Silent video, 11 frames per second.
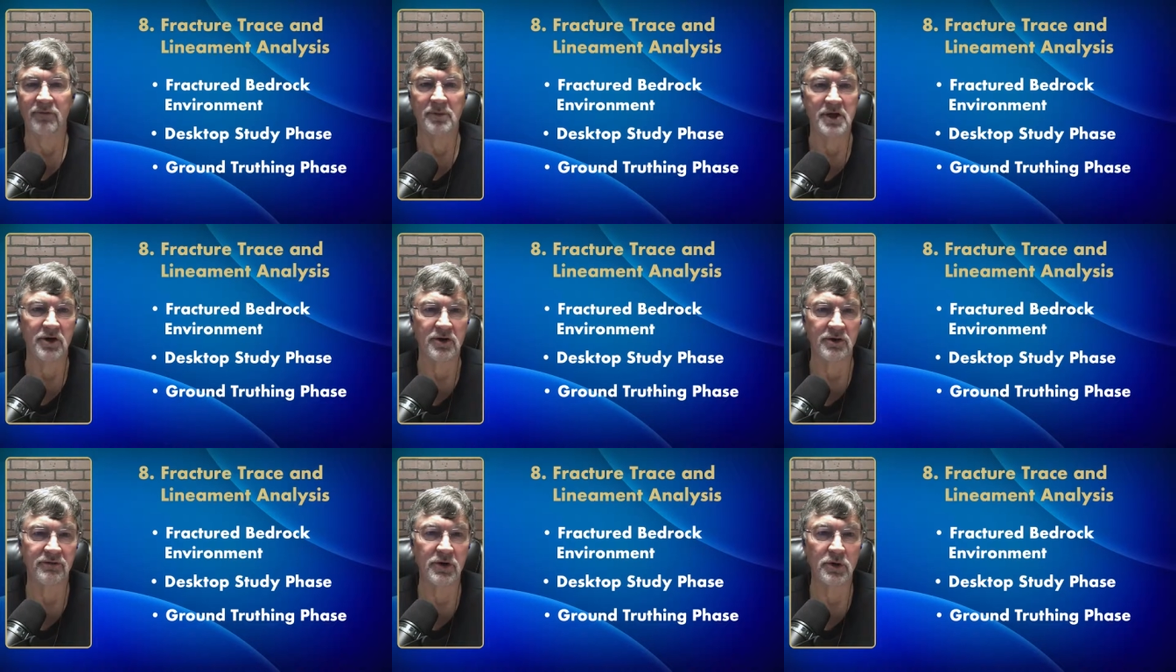from
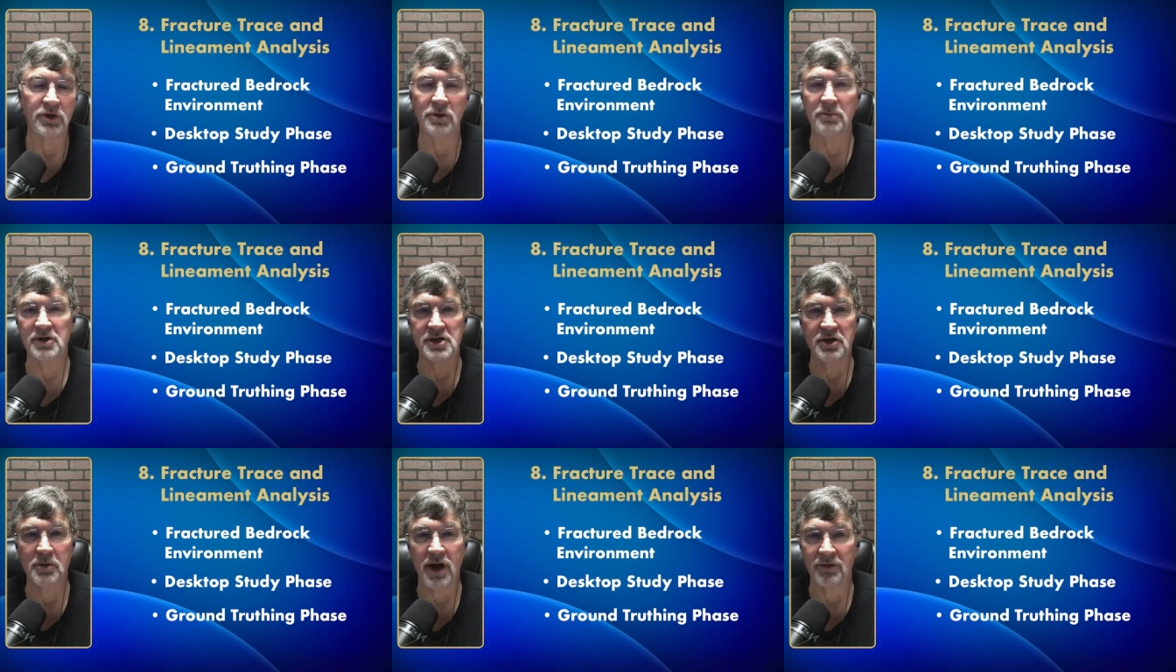the aerial photo,
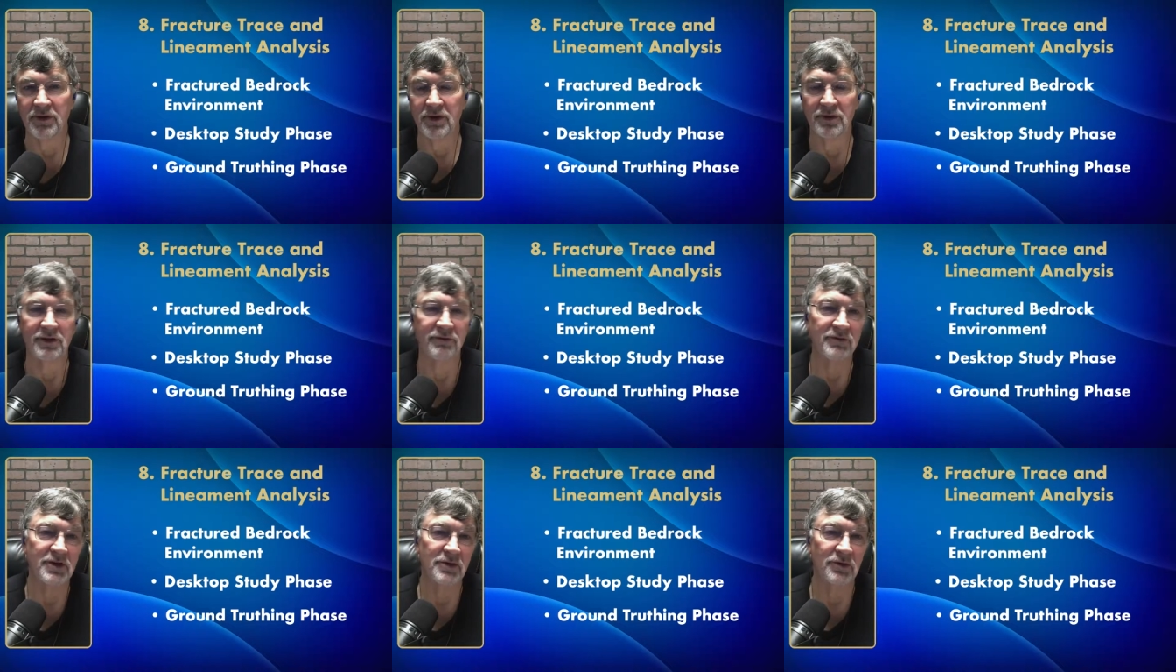but you go out
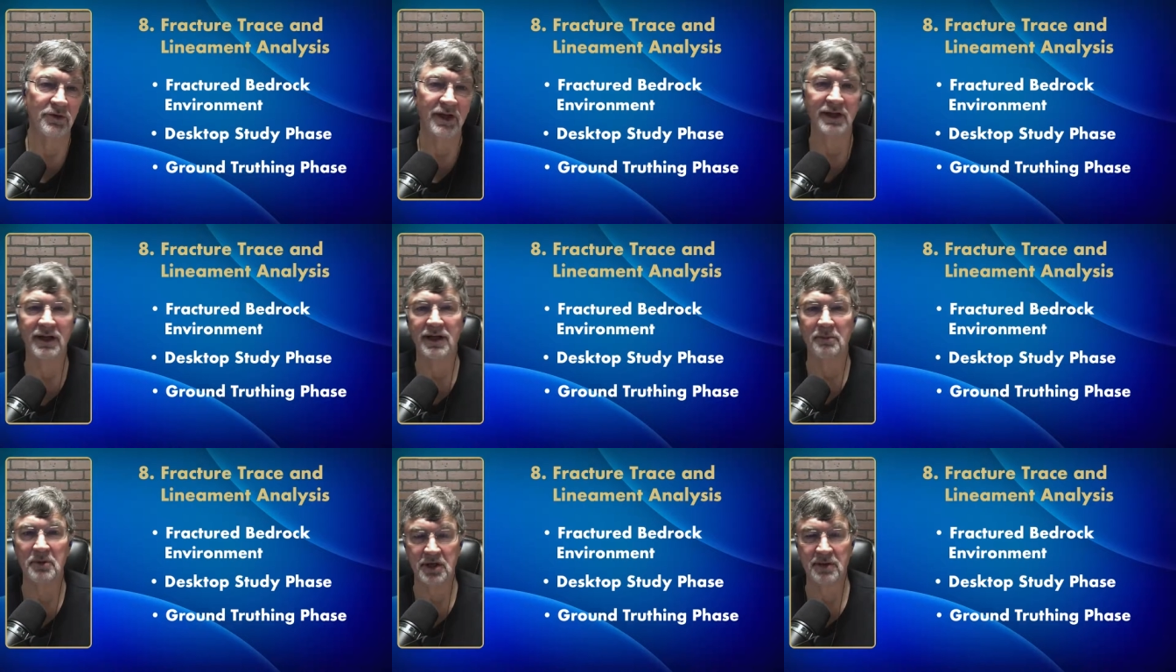there in the field
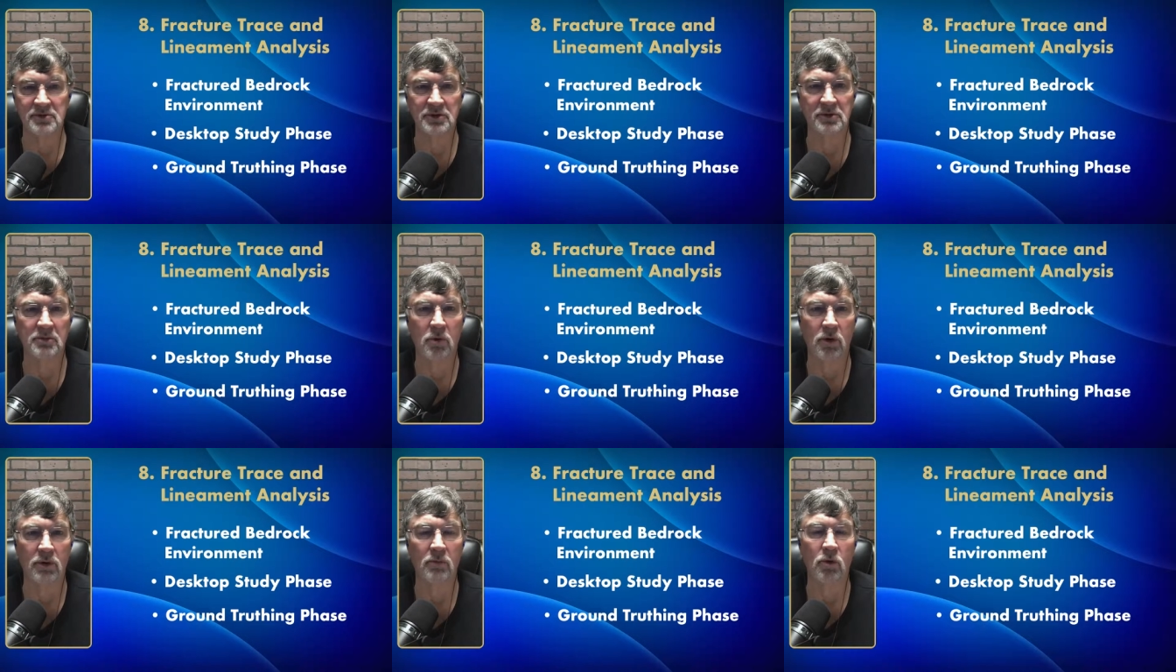and it becomes a
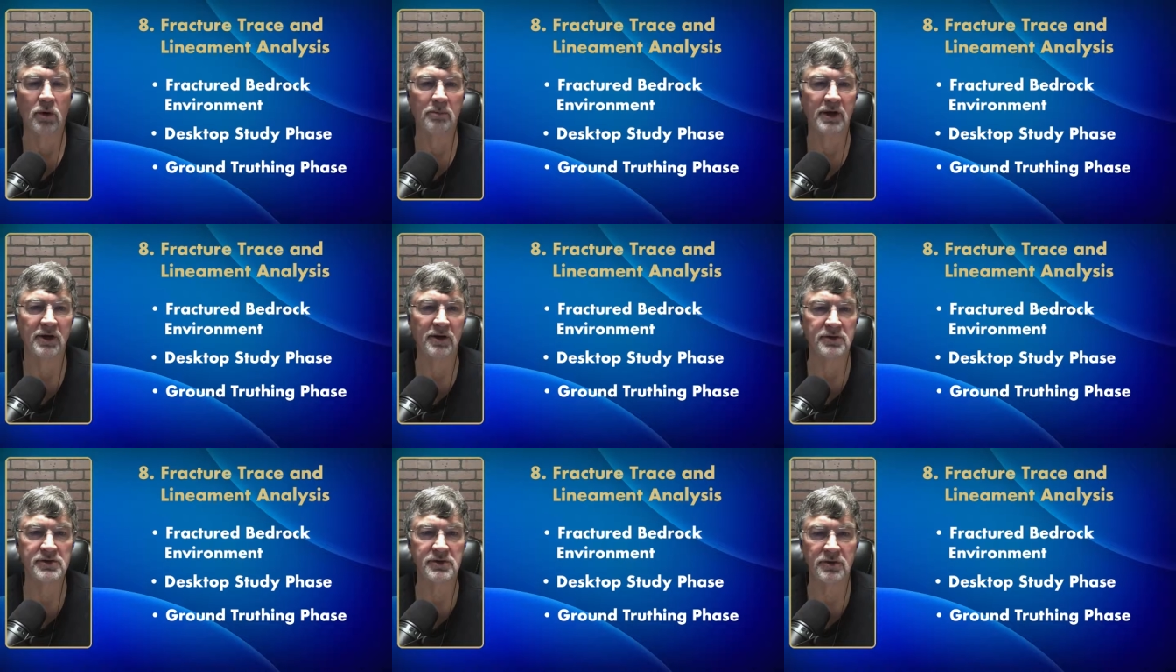little more
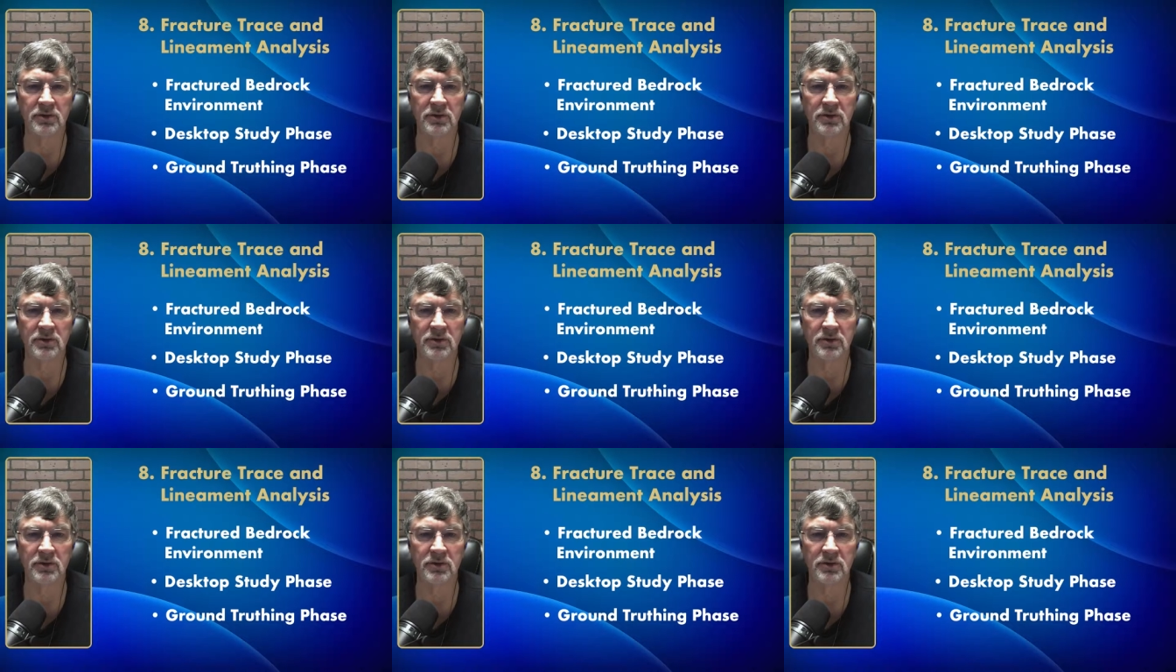apparent.